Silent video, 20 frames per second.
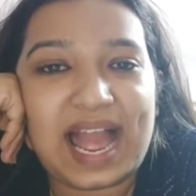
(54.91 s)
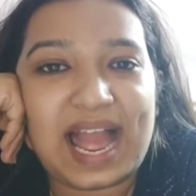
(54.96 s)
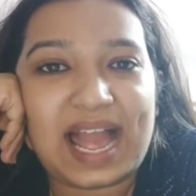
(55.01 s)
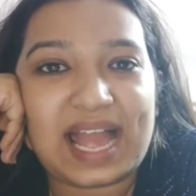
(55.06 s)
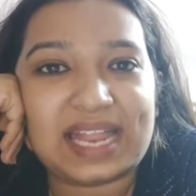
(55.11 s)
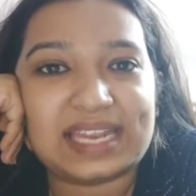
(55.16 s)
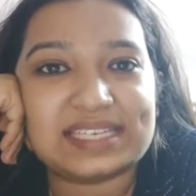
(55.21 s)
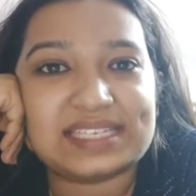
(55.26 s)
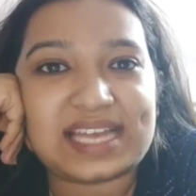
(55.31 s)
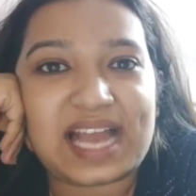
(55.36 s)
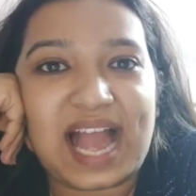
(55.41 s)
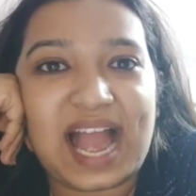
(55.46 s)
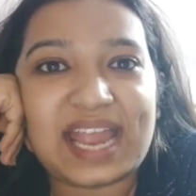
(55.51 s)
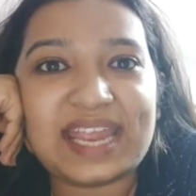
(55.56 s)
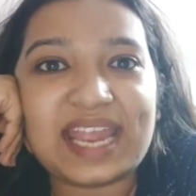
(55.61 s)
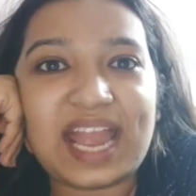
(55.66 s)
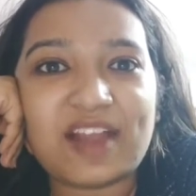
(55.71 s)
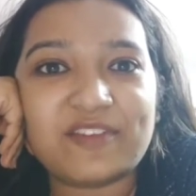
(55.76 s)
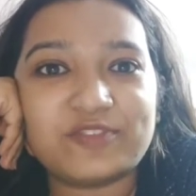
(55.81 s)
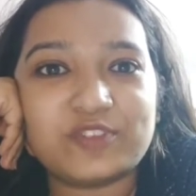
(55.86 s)
And
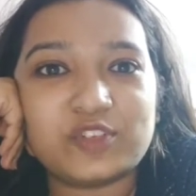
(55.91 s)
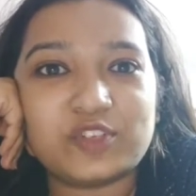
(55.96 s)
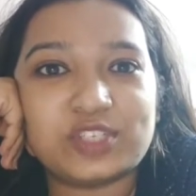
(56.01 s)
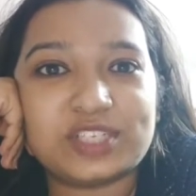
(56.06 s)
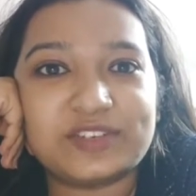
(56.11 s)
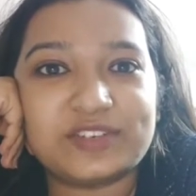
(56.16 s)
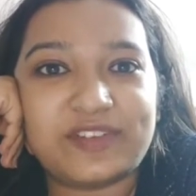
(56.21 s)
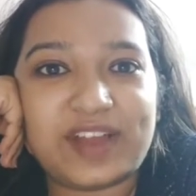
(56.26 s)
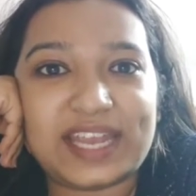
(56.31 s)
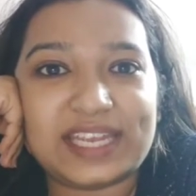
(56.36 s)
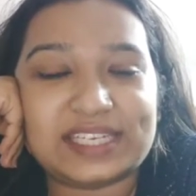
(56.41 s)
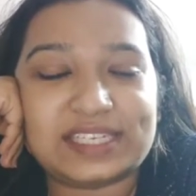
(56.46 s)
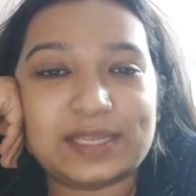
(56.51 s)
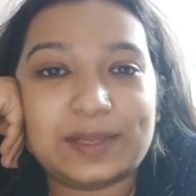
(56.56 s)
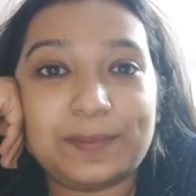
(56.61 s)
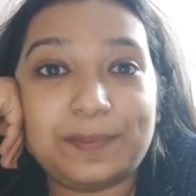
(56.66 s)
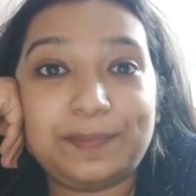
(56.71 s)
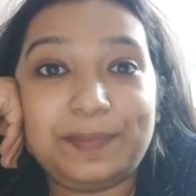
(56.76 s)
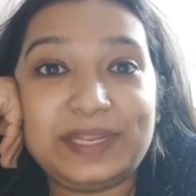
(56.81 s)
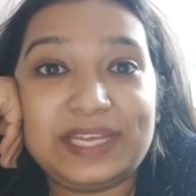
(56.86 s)
I have to divide.
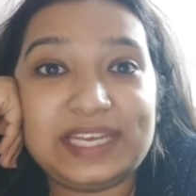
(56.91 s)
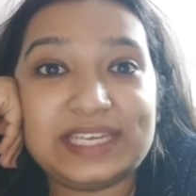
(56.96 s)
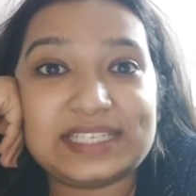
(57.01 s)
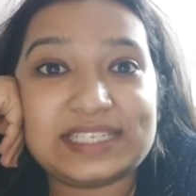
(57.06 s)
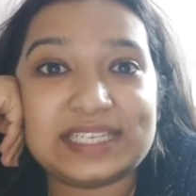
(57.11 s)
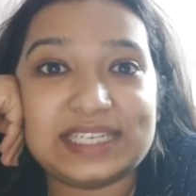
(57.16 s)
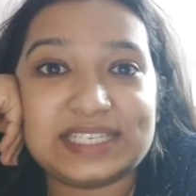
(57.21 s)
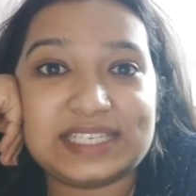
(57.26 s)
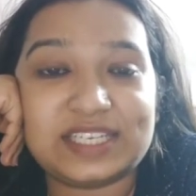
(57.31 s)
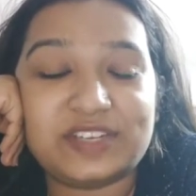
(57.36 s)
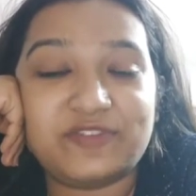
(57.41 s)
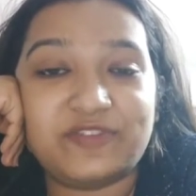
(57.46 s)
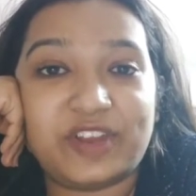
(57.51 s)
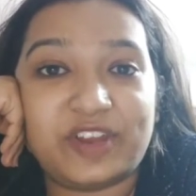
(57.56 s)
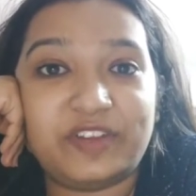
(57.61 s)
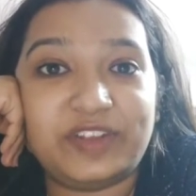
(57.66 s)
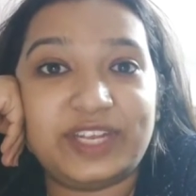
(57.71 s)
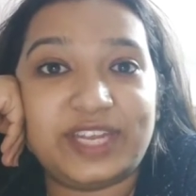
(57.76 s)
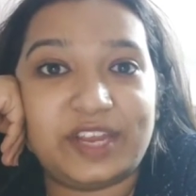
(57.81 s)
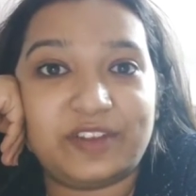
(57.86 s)
Please listen
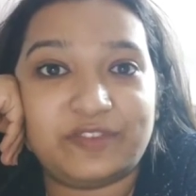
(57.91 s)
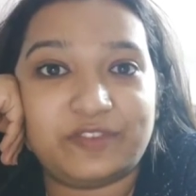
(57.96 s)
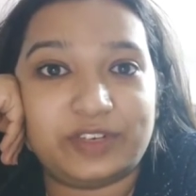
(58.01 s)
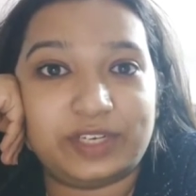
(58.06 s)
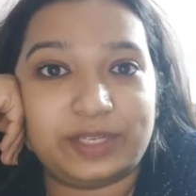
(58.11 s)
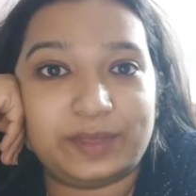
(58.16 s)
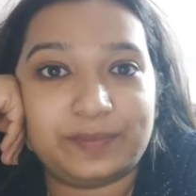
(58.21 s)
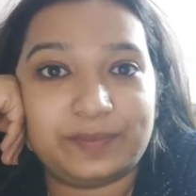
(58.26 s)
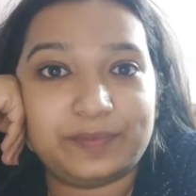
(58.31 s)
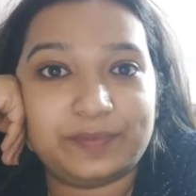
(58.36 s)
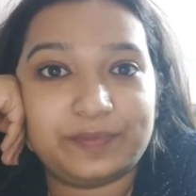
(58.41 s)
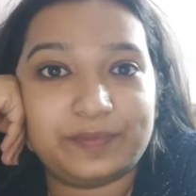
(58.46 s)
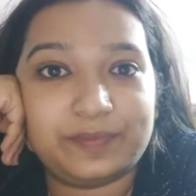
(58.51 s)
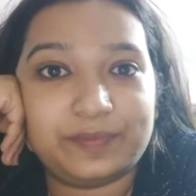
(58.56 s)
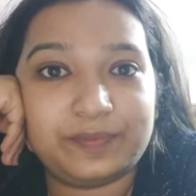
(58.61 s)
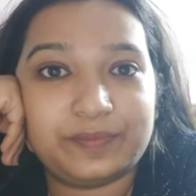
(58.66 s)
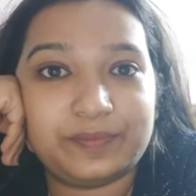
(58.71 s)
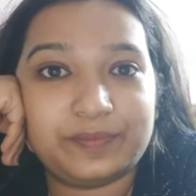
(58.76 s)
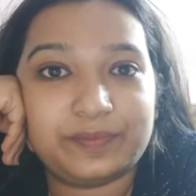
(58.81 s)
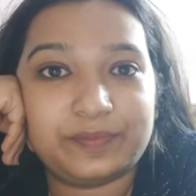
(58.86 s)
very carefully.
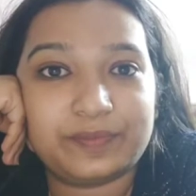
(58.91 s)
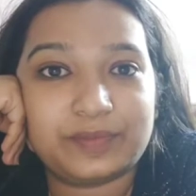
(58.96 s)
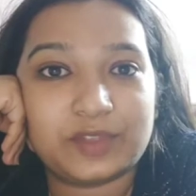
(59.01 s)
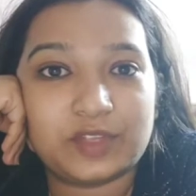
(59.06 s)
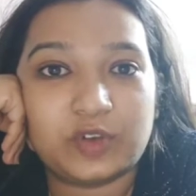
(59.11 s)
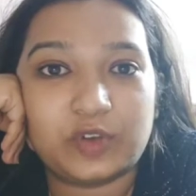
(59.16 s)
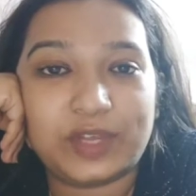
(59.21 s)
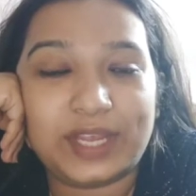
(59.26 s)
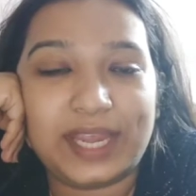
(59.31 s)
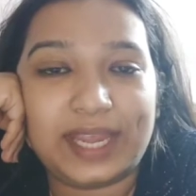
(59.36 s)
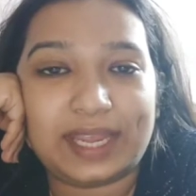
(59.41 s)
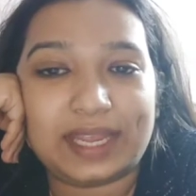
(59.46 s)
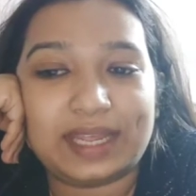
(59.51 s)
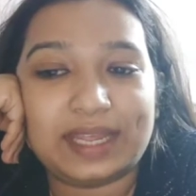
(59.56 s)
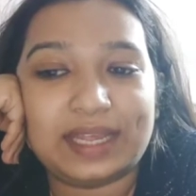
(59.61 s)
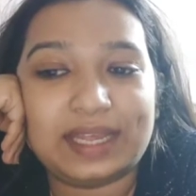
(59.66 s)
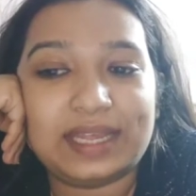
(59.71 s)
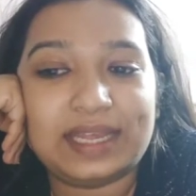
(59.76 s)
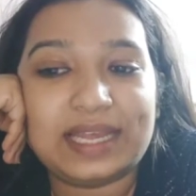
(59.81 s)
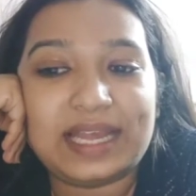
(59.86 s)
Okay,
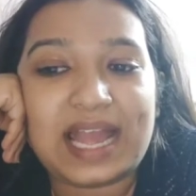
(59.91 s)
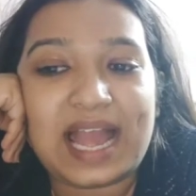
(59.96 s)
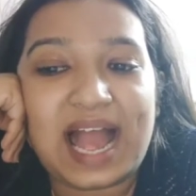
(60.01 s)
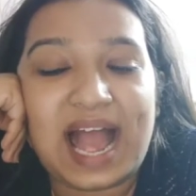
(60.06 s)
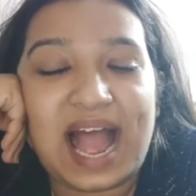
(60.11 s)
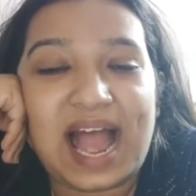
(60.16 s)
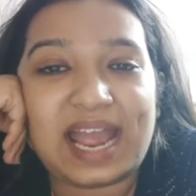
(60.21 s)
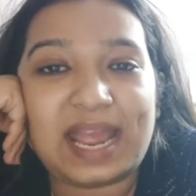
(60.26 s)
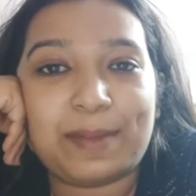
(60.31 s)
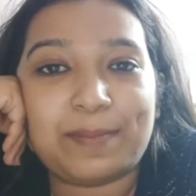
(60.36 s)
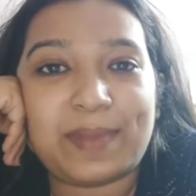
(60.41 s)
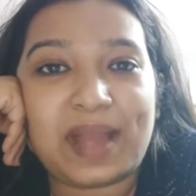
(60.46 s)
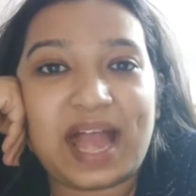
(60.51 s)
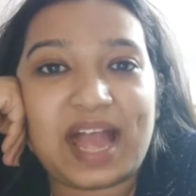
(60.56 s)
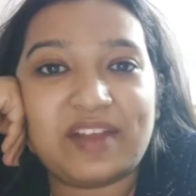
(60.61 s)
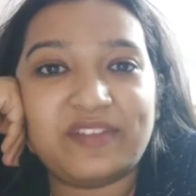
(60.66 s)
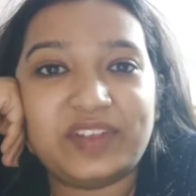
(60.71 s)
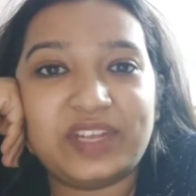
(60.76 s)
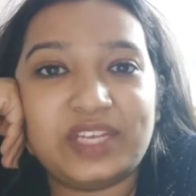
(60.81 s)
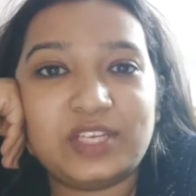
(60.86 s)
I am
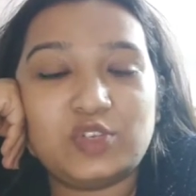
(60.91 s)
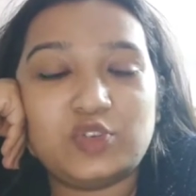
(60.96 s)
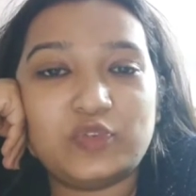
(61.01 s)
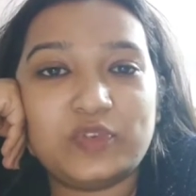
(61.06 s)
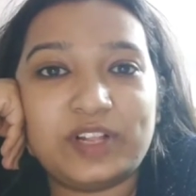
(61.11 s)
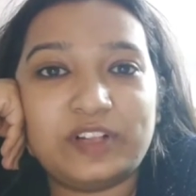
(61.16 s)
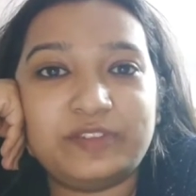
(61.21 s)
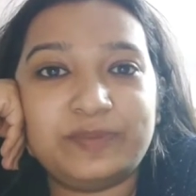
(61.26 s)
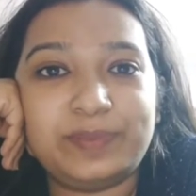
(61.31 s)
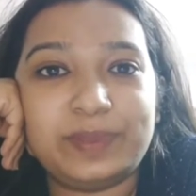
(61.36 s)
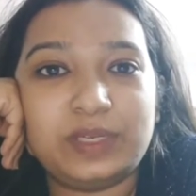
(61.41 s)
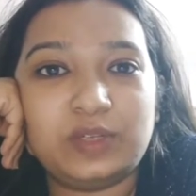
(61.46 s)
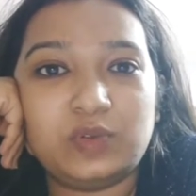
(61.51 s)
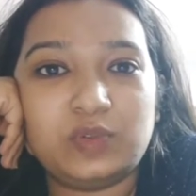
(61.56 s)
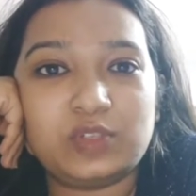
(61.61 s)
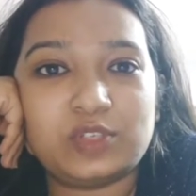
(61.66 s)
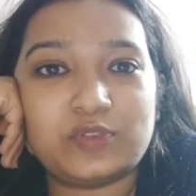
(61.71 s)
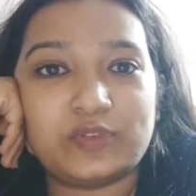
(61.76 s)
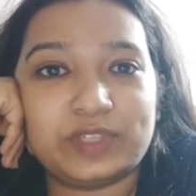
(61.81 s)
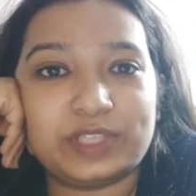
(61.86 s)
having 12
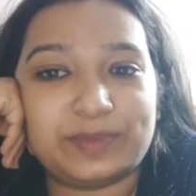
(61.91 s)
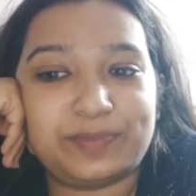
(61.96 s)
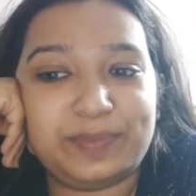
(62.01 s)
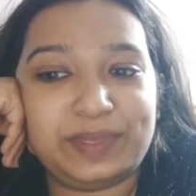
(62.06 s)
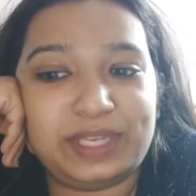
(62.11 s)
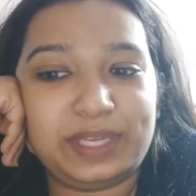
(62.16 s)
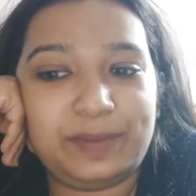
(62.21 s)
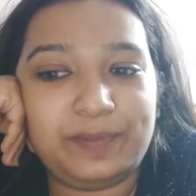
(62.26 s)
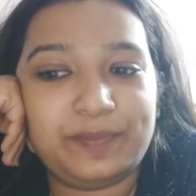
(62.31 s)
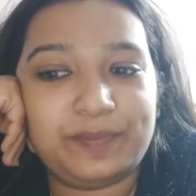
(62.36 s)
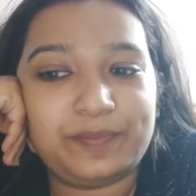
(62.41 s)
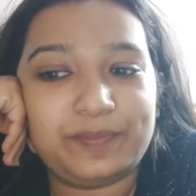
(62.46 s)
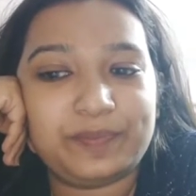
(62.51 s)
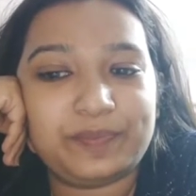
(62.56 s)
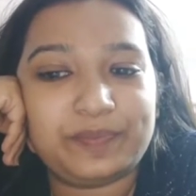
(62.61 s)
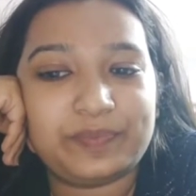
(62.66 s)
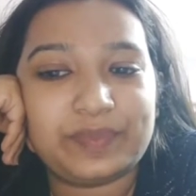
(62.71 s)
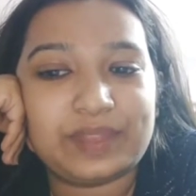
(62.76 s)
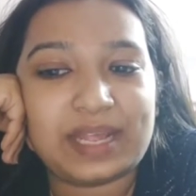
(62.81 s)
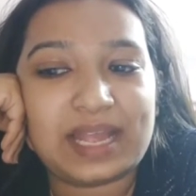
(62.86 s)
balloons with me
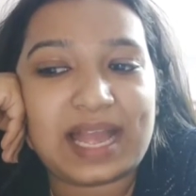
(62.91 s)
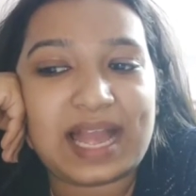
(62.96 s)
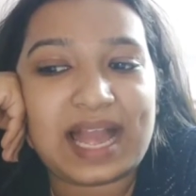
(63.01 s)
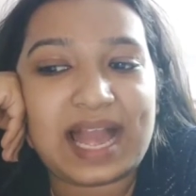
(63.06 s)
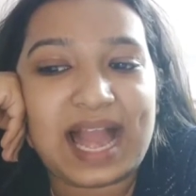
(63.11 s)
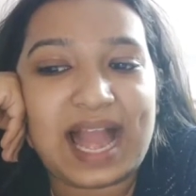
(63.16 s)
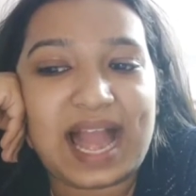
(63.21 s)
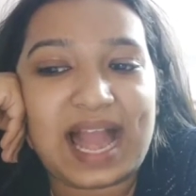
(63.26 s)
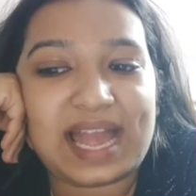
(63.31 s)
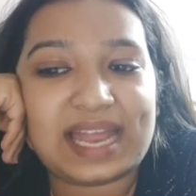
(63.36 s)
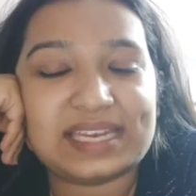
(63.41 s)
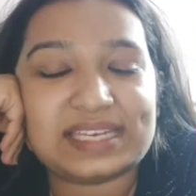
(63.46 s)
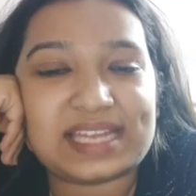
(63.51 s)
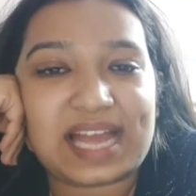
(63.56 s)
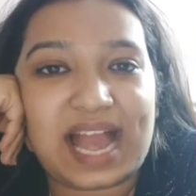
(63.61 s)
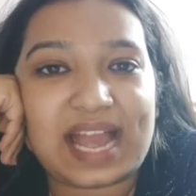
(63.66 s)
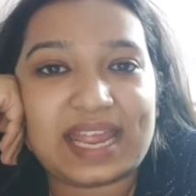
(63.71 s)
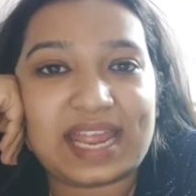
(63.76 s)
and I